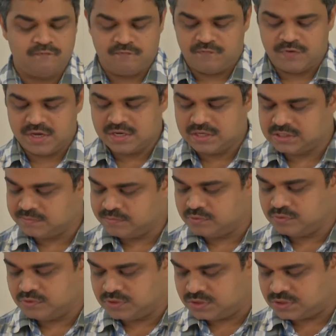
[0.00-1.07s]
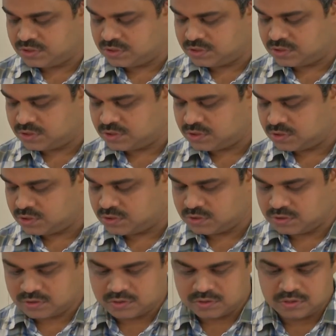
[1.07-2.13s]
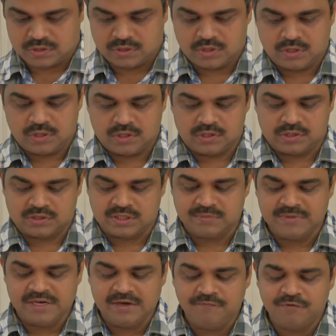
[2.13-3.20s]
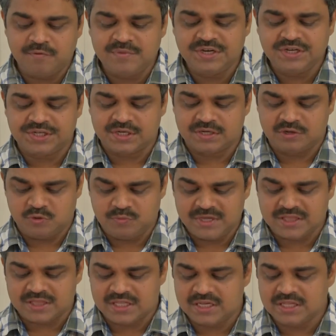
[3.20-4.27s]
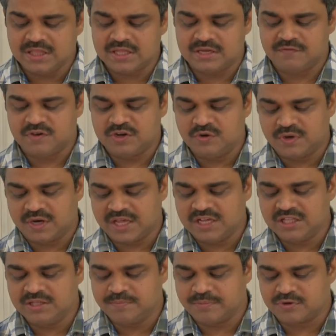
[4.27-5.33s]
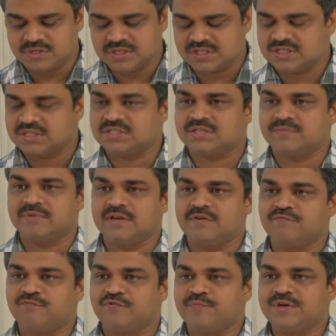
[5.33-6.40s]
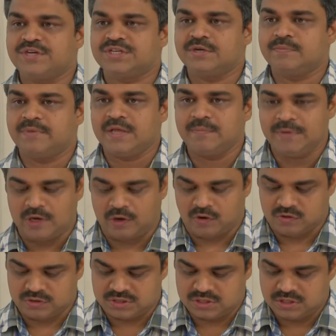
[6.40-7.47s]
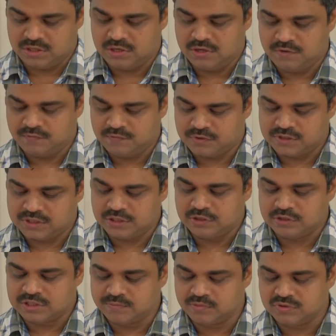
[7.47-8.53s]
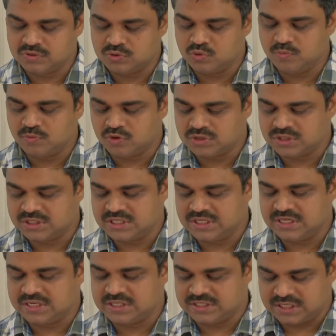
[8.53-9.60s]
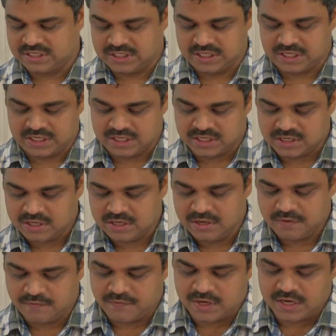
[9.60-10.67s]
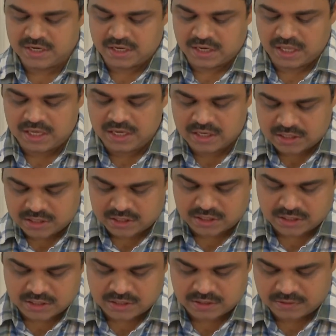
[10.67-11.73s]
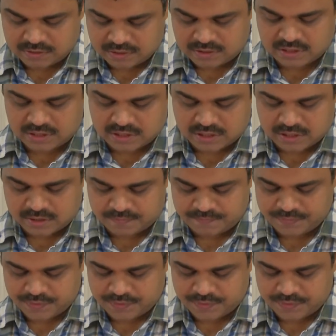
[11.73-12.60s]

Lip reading: when suppose some information, you may think that when you take the projection some information may be lost. So, suppose two boxes are intersecting here. When I take the